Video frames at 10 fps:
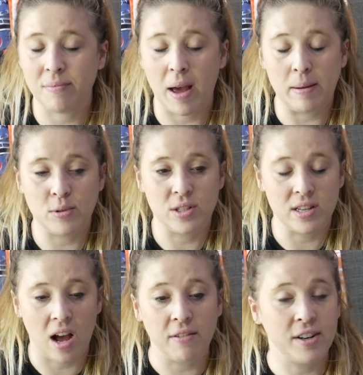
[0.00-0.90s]
I'm just
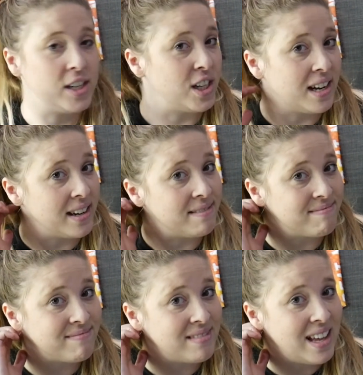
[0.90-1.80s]
not very good at it.
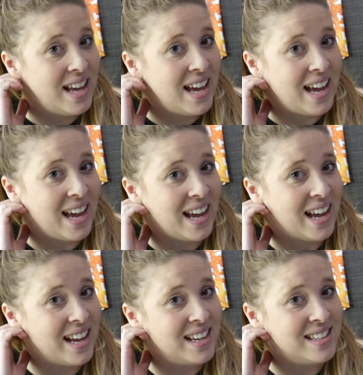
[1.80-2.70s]

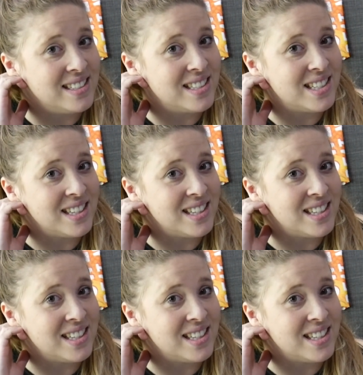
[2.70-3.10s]
And